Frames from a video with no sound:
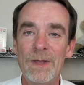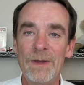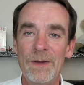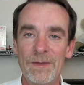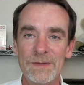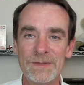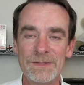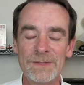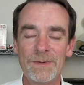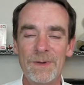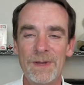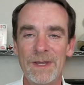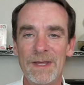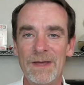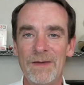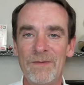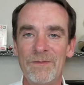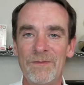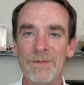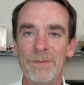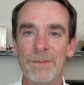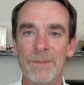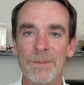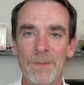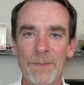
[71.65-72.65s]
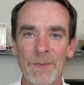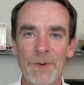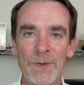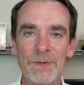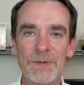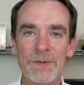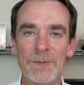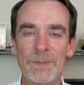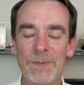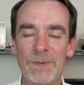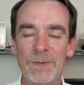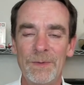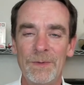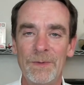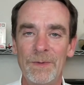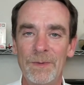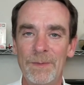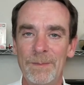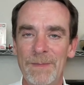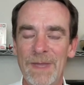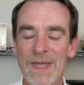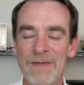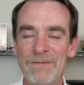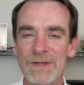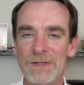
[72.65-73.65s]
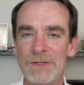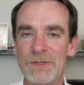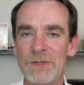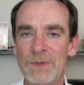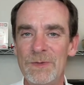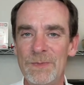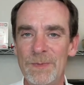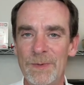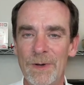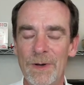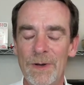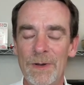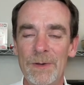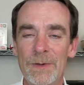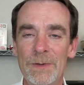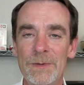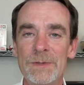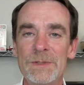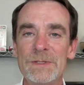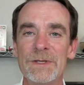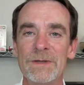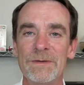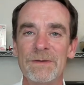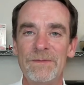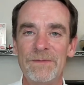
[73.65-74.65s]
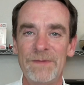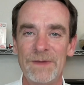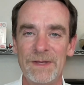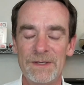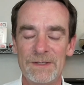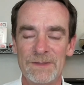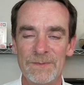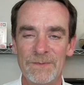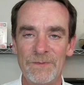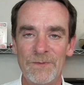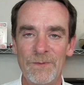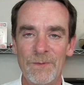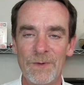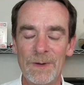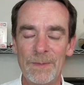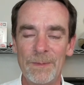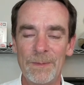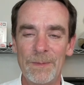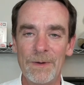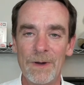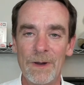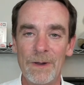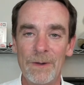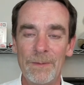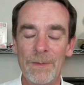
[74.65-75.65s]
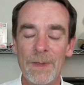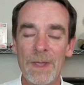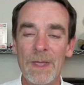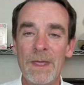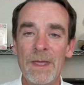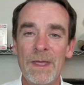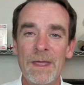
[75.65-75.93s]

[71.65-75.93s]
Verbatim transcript: also have multiple Mavic 2 Pros, a Phantom 4 Pro,